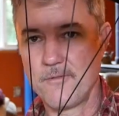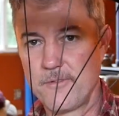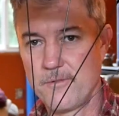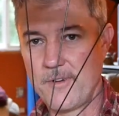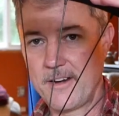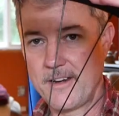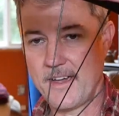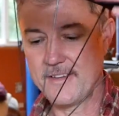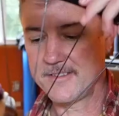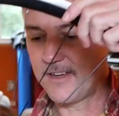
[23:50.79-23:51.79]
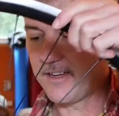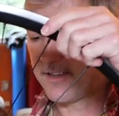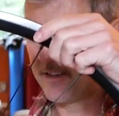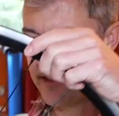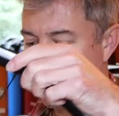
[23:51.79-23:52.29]
It's very nice, huh?
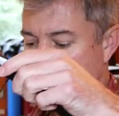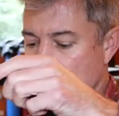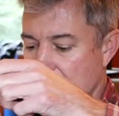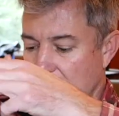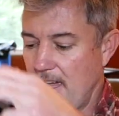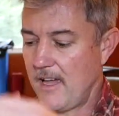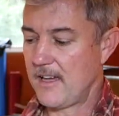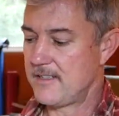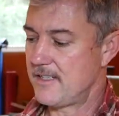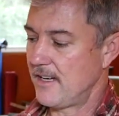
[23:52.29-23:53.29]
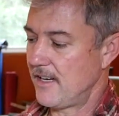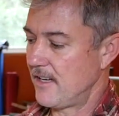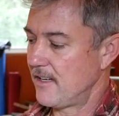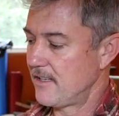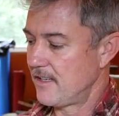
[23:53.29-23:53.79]
And
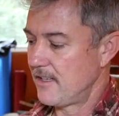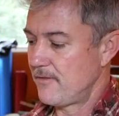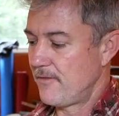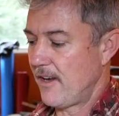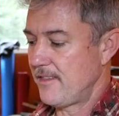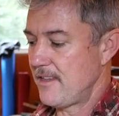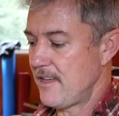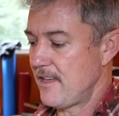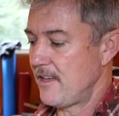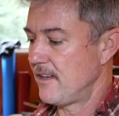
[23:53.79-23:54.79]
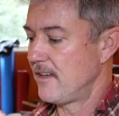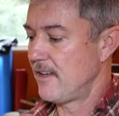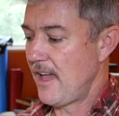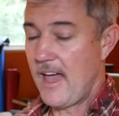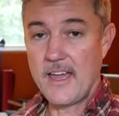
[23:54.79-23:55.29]
we've got the
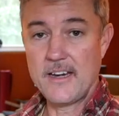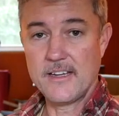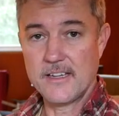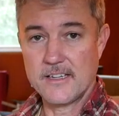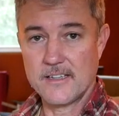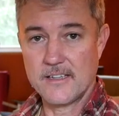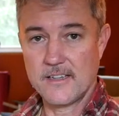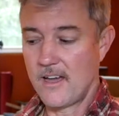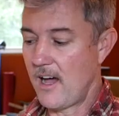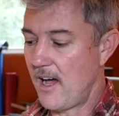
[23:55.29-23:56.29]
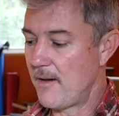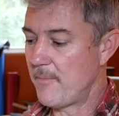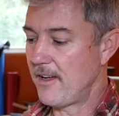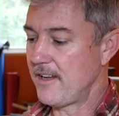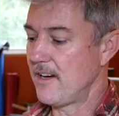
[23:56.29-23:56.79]
head hub
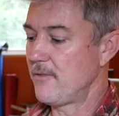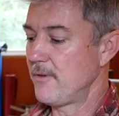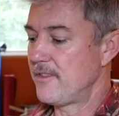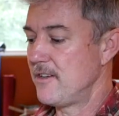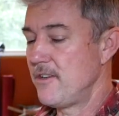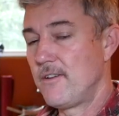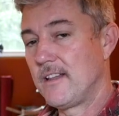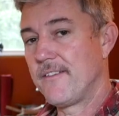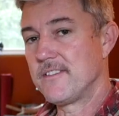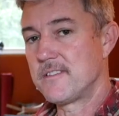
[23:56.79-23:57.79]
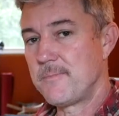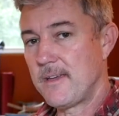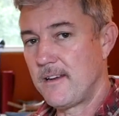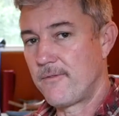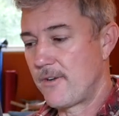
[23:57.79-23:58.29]
on here with the new
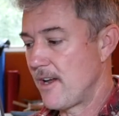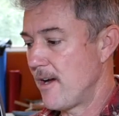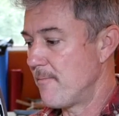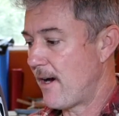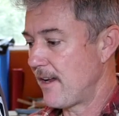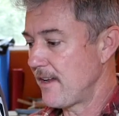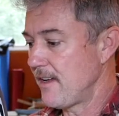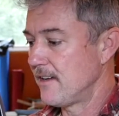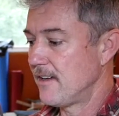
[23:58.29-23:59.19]
11-speed free hub body.